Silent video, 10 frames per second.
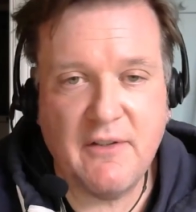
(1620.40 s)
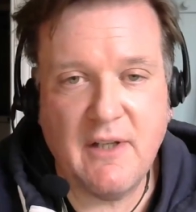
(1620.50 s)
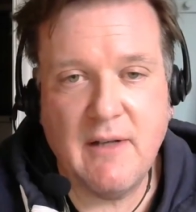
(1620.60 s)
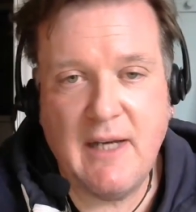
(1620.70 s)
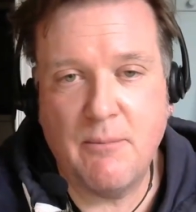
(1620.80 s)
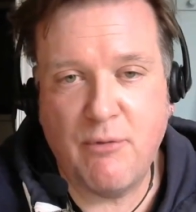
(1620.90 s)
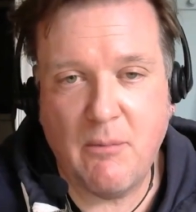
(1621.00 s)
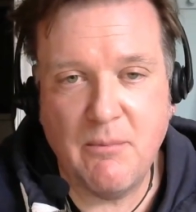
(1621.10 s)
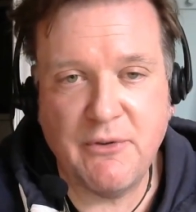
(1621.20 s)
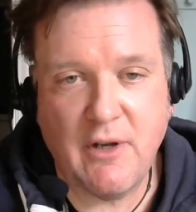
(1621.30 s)
in the
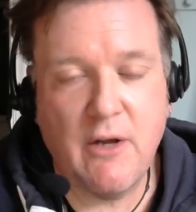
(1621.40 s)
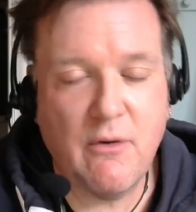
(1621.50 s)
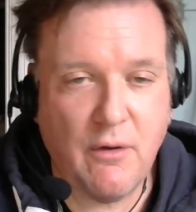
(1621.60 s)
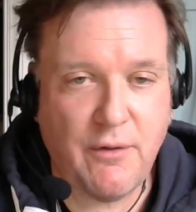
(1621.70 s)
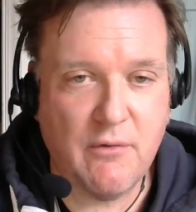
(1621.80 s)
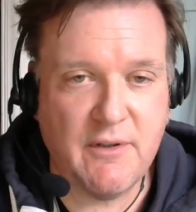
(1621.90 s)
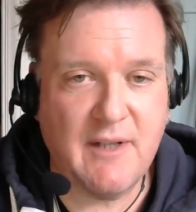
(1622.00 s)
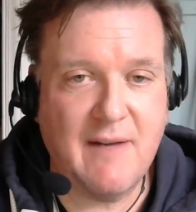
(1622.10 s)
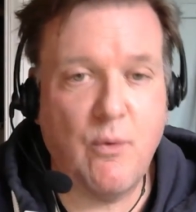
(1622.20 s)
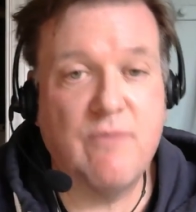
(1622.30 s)
problems that local authorities
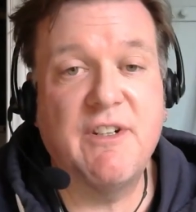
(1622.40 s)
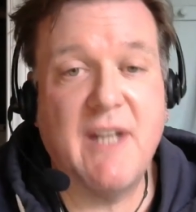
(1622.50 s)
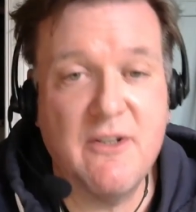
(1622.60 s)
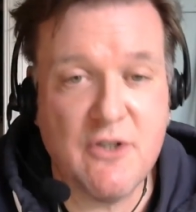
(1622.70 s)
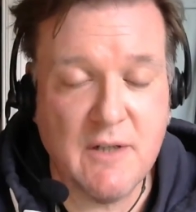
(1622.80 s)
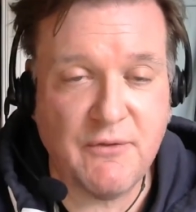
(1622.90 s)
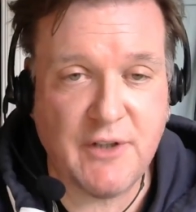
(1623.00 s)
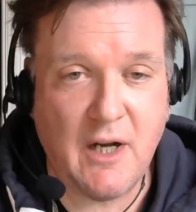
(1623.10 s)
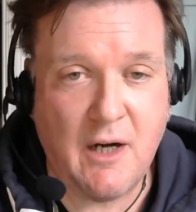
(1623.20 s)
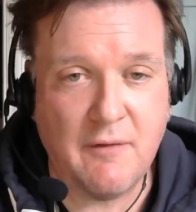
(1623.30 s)
have with retention of
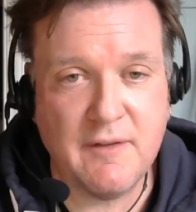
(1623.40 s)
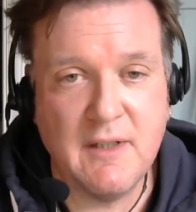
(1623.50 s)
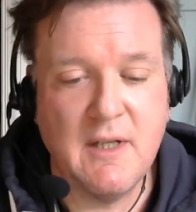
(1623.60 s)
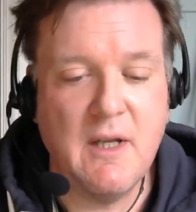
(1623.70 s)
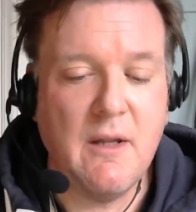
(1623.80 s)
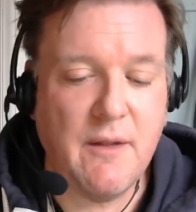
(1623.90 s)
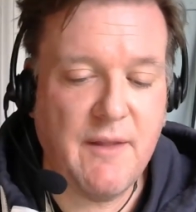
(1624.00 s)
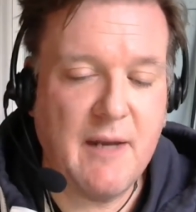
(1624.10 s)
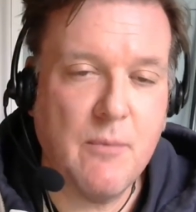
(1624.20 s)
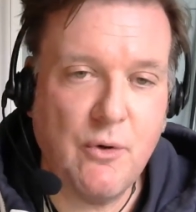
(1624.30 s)
staff. That
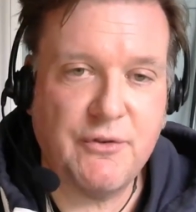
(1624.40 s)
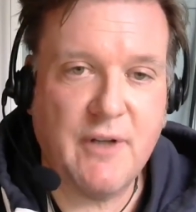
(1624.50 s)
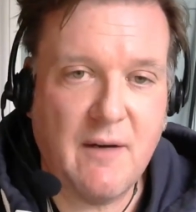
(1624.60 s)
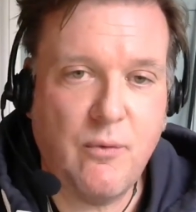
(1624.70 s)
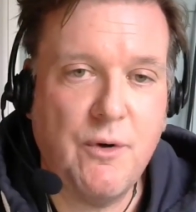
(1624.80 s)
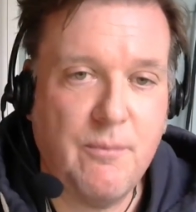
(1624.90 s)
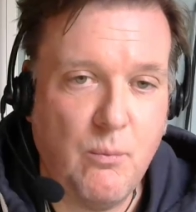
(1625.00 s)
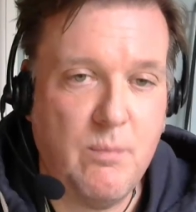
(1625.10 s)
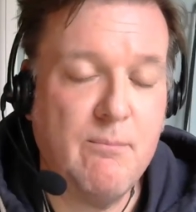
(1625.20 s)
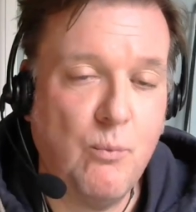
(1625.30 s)
then more staff
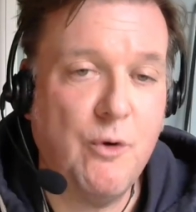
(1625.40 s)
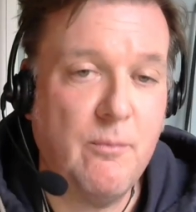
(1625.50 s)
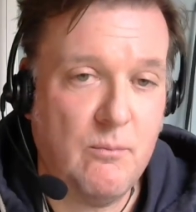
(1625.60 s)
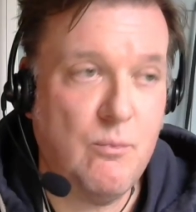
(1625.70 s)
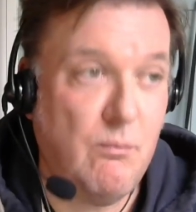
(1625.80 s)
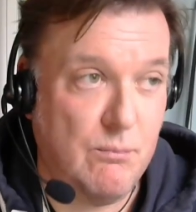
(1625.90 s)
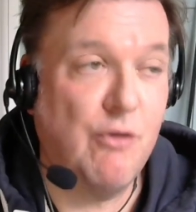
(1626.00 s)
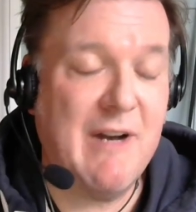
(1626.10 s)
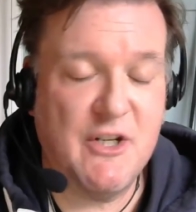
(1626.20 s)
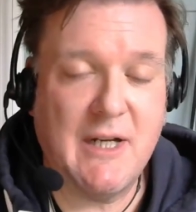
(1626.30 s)
more
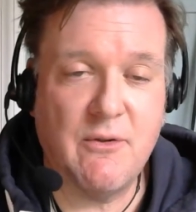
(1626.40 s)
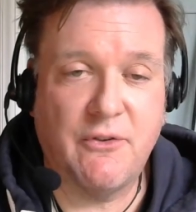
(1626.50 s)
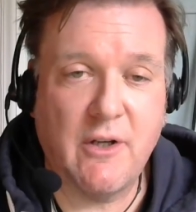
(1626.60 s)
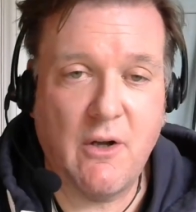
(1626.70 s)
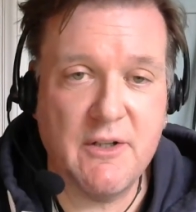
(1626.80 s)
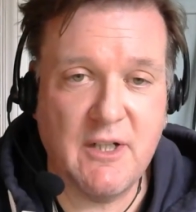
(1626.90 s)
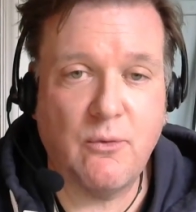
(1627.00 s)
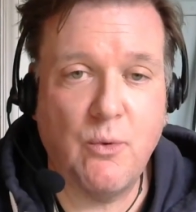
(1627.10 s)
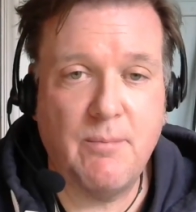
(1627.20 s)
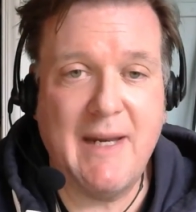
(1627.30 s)
educational
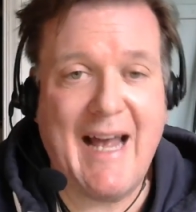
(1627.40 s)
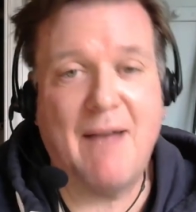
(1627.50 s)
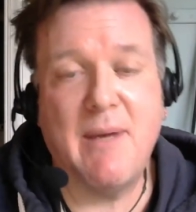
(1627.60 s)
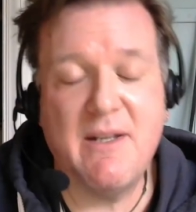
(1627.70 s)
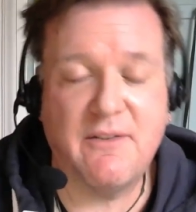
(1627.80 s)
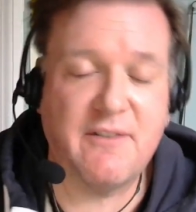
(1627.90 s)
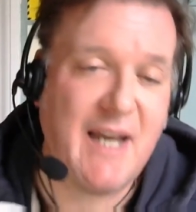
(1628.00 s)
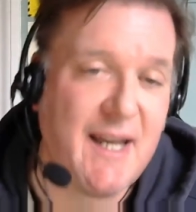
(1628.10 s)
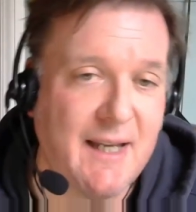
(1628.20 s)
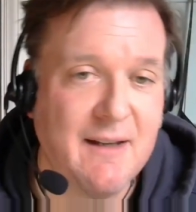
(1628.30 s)
psychologists would be happy to
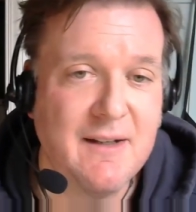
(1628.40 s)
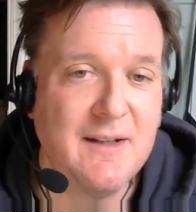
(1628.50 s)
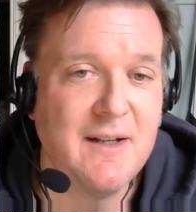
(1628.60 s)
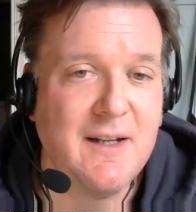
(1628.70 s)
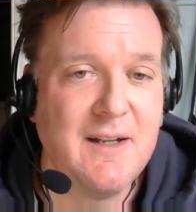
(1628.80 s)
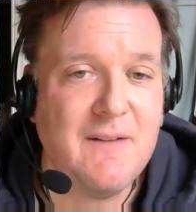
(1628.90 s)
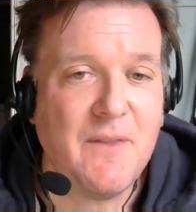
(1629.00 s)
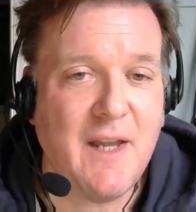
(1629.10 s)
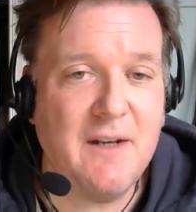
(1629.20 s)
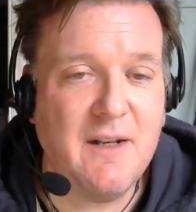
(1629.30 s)
stay
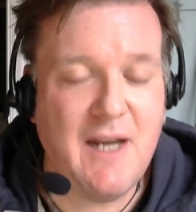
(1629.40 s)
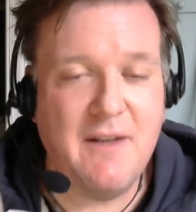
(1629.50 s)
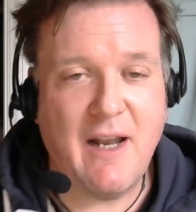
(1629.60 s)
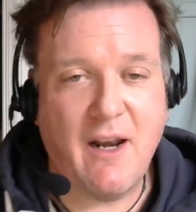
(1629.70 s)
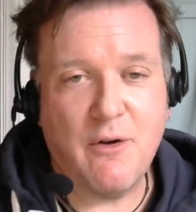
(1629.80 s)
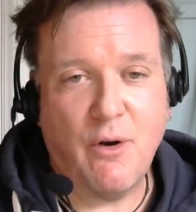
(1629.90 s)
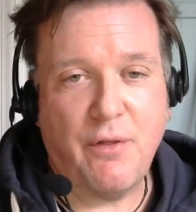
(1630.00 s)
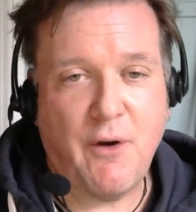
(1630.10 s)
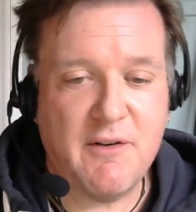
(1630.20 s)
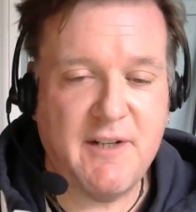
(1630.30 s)
in their local
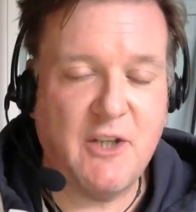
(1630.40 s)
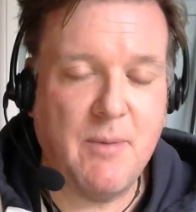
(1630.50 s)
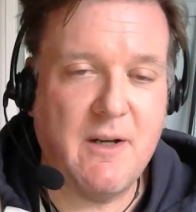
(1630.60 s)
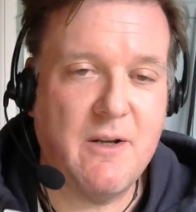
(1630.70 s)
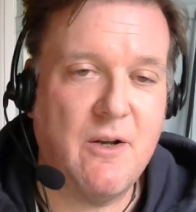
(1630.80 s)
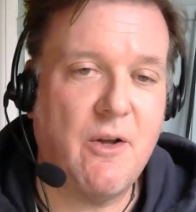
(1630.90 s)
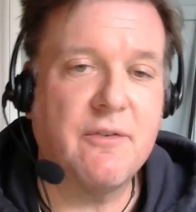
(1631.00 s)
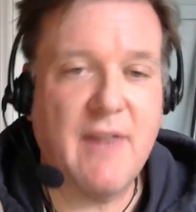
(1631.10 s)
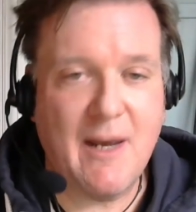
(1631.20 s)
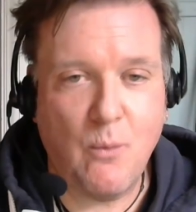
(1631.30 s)
authorities, because
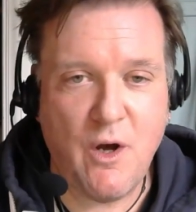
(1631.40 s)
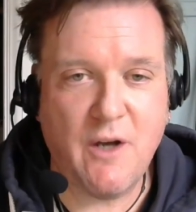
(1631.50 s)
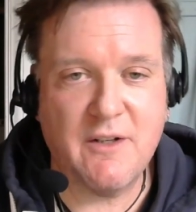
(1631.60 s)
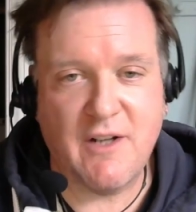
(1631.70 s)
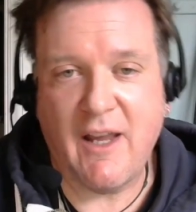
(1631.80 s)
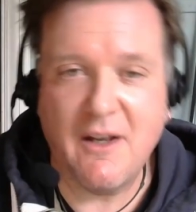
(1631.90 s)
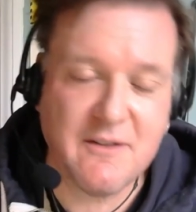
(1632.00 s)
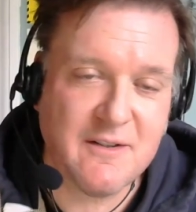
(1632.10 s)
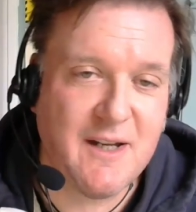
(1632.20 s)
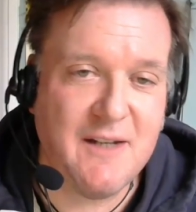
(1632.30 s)
their work
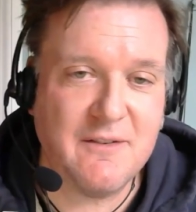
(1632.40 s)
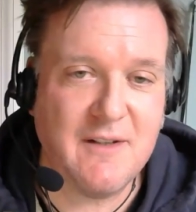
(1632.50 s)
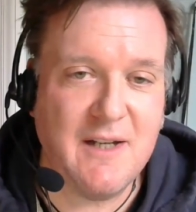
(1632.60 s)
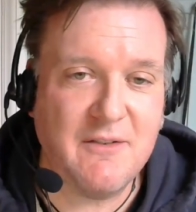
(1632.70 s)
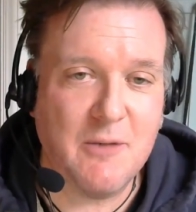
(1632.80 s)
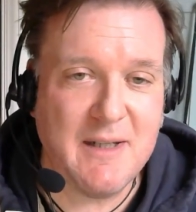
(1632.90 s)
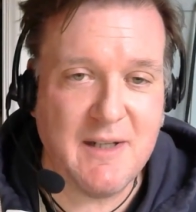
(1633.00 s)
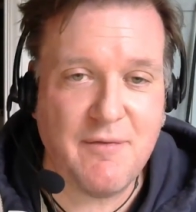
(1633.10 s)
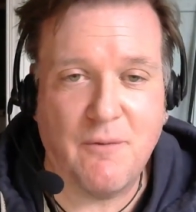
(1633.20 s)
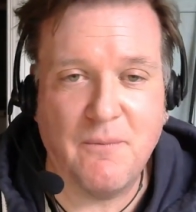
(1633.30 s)
diet is going to be
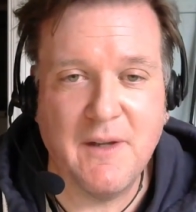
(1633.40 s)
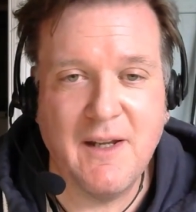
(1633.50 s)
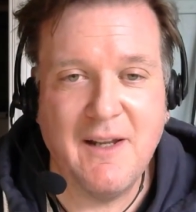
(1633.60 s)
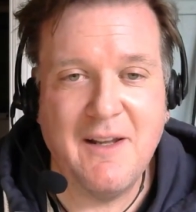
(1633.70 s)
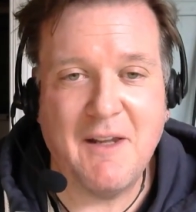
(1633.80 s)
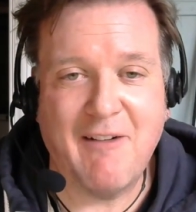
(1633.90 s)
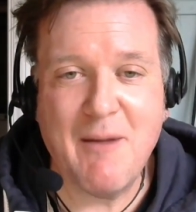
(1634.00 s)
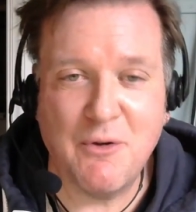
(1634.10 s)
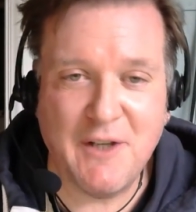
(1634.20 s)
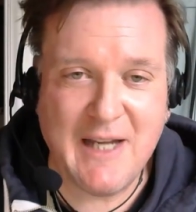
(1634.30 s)
different. They're
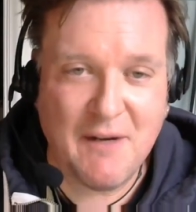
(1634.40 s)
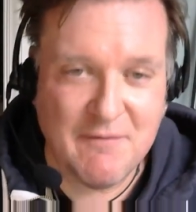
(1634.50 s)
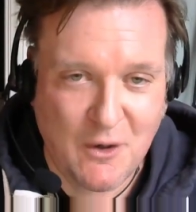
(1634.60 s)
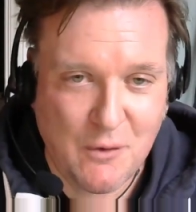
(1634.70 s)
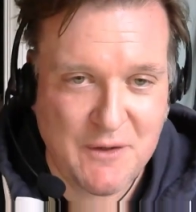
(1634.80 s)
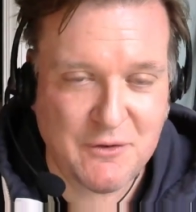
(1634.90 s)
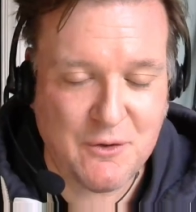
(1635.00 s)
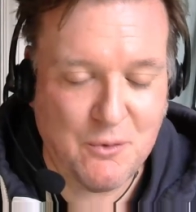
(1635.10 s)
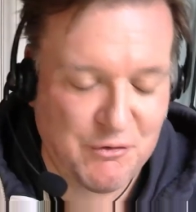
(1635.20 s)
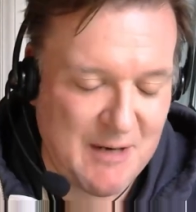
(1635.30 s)
able to get involved in
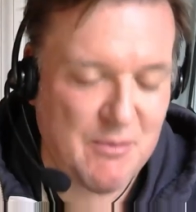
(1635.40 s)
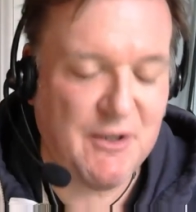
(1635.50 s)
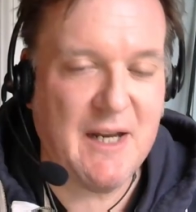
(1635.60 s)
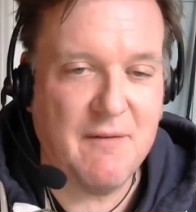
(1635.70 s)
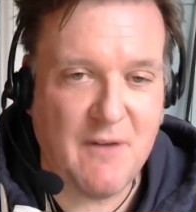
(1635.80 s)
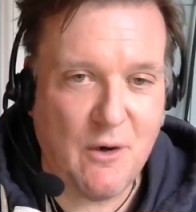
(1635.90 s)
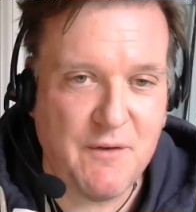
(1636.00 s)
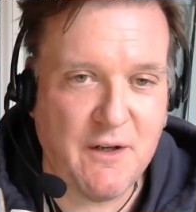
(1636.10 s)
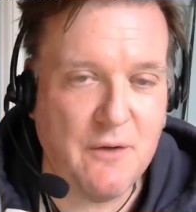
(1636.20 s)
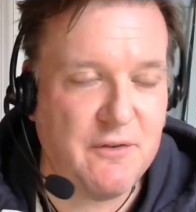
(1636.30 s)
schools, they're able to get involved
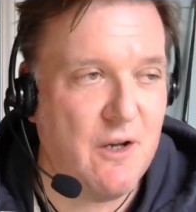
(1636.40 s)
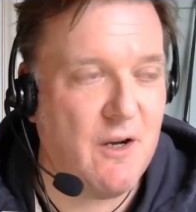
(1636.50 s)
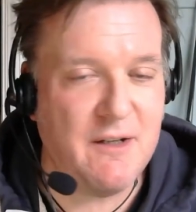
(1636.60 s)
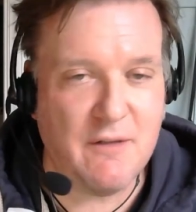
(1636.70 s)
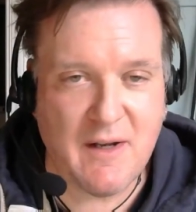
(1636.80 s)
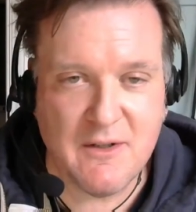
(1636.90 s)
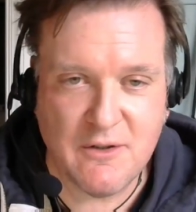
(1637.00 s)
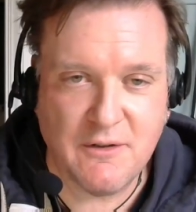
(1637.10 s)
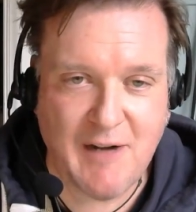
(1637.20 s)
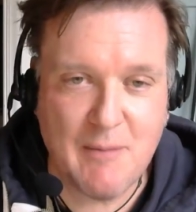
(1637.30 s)
in those early
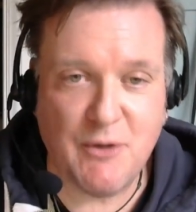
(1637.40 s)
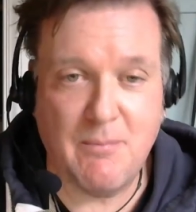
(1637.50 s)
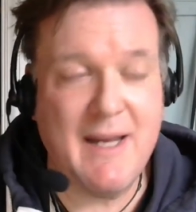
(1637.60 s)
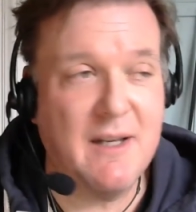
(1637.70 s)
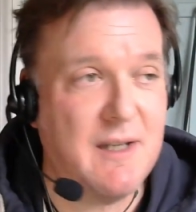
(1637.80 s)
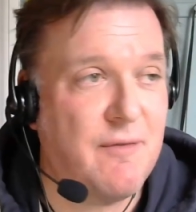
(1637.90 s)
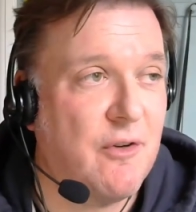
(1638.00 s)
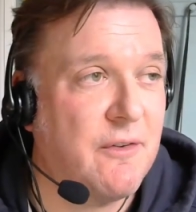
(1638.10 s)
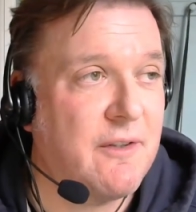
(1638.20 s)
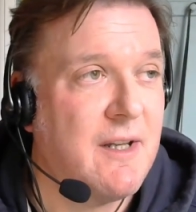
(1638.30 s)
interventions, they're able to make a
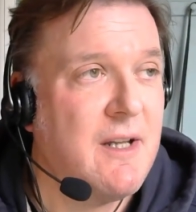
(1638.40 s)
difference.